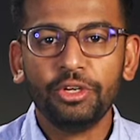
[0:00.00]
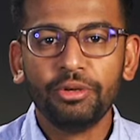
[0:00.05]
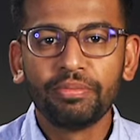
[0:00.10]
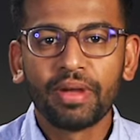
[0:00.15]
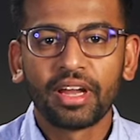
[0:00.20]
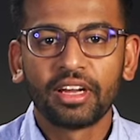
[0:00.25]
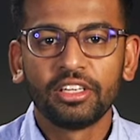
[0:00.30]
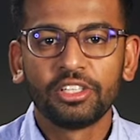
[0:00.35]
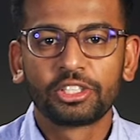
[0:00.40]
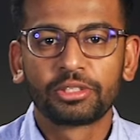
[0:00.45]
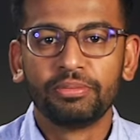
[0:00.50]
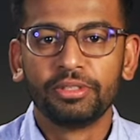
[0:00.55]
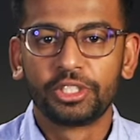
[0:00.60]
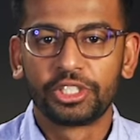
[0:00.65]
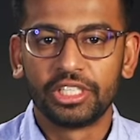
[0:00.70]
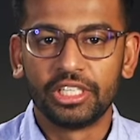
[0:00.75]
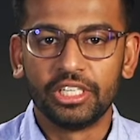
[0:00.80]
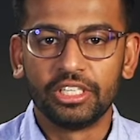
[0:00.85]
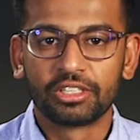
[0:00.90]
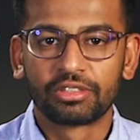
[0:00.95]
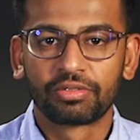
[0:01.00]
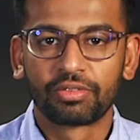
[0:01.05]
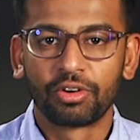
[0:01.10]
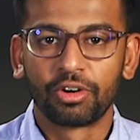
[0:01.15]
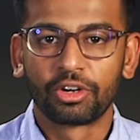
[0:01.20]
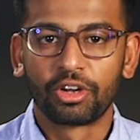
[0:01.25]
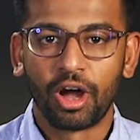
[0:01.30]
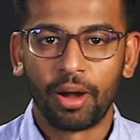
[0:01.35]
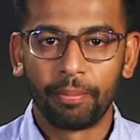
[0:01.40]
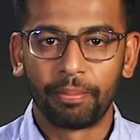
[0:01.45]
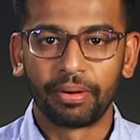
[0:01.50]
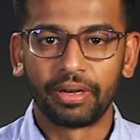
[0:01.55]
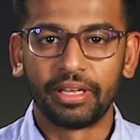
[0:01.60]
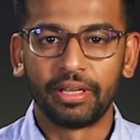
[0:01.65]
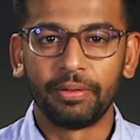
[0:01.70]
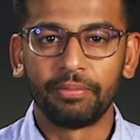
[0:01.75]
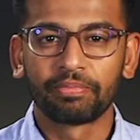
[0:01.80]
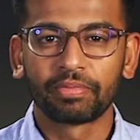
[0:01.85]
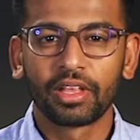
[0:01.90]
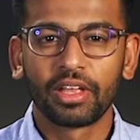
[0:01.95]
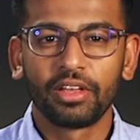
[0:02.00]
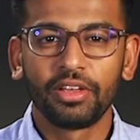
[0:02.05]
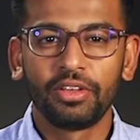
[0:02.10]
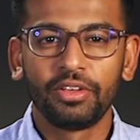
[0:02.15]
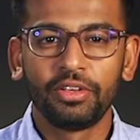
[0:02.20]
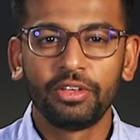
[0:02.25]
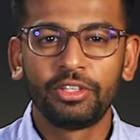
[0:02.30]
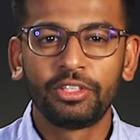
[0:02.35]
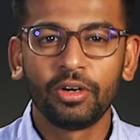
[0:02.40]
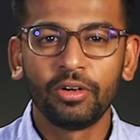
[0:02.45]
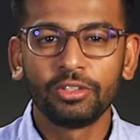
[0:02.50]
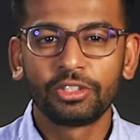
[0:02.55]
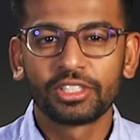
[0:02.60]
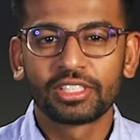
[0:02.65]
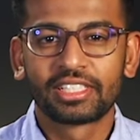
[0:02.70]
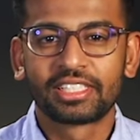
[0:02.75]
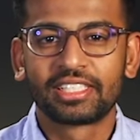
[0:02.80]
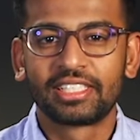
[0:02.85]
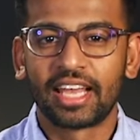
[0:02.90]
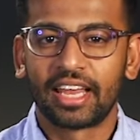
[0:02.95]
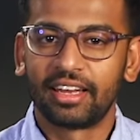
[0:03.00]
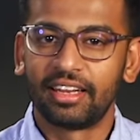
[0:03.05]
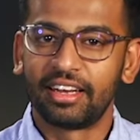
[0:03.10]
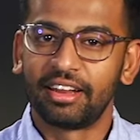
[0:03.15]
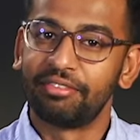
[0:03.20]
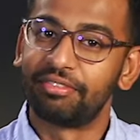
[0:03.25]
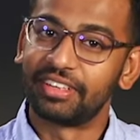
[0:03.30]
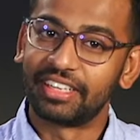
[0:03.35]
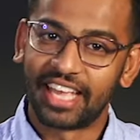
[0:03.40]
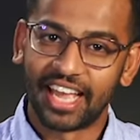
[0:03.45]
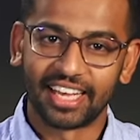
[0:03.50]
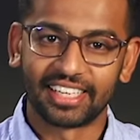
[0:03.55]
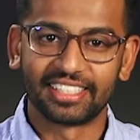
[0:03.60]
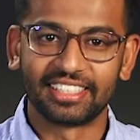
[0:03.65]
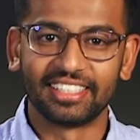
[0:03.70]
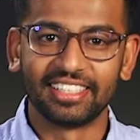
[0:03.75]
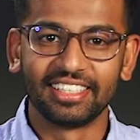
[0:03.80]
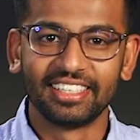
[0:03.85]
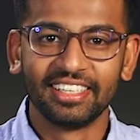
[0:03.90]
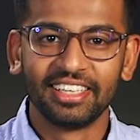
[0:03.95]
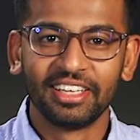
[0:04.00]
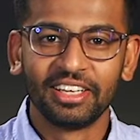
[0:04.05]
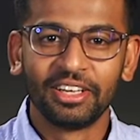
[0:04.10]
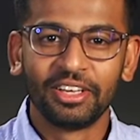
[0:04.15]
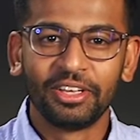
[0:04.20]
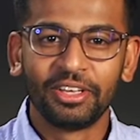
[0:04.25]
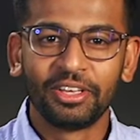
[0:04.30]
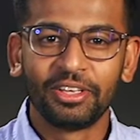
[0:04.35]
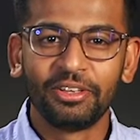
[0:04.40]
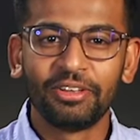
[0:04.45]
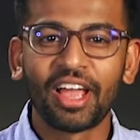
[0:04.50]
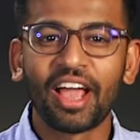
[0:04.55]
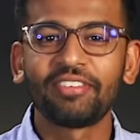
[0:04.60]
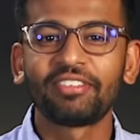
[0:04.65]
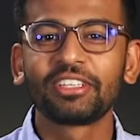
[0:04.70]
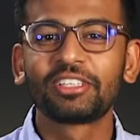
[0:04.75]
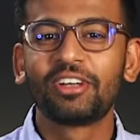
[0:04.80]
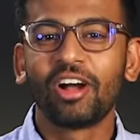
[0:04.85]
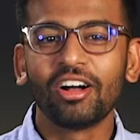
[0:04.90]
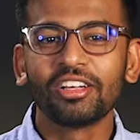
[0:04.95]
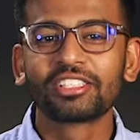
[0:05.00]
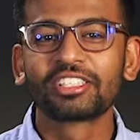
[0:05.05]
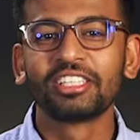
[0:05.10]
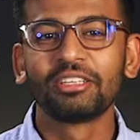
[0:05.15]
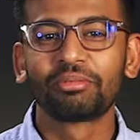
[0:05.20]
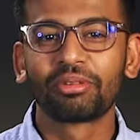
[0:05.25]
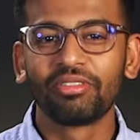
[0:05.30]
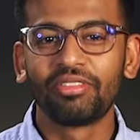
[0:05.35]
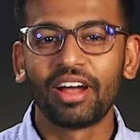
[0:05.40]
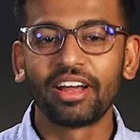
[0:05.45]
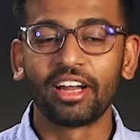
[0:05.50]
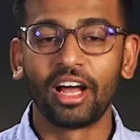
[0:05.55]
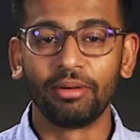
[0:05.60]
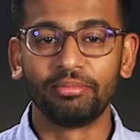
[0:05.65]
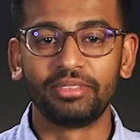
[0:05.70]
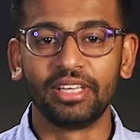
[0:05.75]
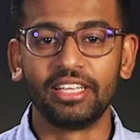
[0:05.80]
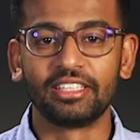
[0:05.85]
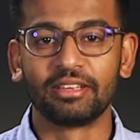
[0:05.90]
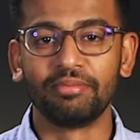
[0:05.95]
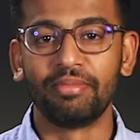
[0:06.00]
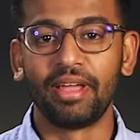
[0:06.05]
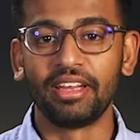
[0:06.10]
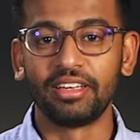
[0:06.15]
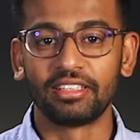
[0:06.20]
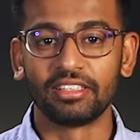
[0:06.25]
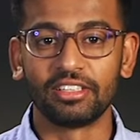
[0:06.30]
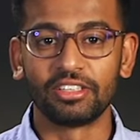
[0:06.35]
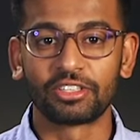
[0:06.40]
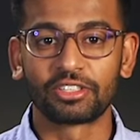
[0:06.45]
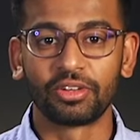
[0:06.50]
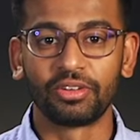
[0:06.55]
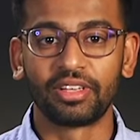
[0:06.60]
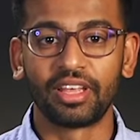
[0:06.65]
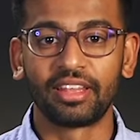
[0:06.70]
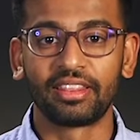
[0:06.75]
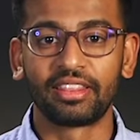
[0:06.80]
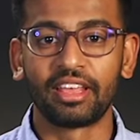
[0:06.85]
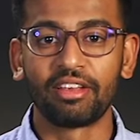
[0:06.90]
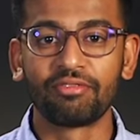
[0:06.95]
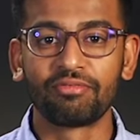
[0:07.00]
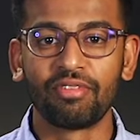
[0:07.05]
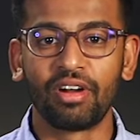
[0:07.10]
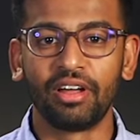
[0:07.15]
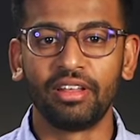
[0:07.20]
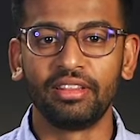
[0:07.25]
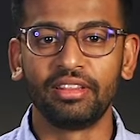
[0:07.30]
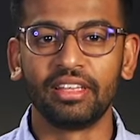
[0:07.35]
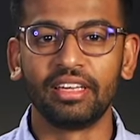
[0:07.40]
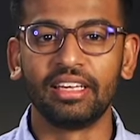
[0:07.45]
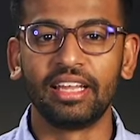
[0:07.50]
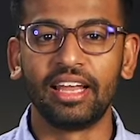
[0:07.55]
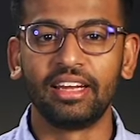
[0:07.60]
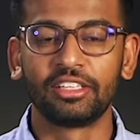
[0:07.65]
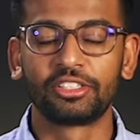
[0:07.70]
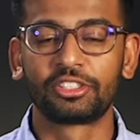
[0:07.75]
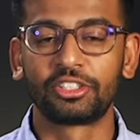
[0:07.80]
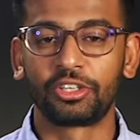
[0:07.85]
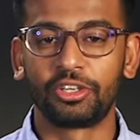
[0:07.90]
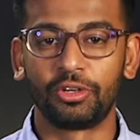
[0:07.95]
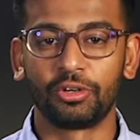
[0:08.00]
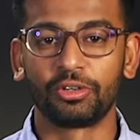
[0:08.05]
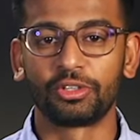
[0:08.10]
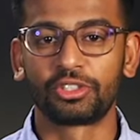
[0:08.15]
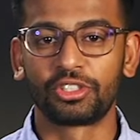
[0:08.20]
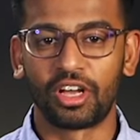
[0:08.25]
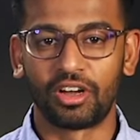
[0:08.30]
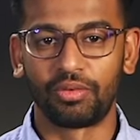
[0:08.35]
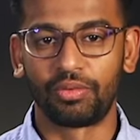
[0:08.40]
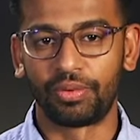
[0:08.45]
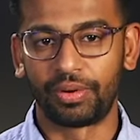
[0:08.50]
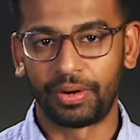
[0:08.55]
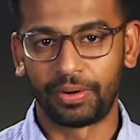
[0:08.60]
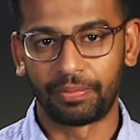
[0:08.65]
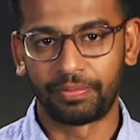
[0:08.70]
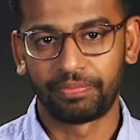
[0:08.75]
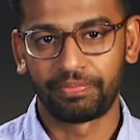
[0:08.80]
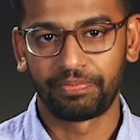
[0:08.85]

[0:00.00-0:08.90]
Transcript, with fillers: you manage machines for a company, you don't just set it and forget it. You have to constantly provide updates and maintenance so that they run the latest secure software.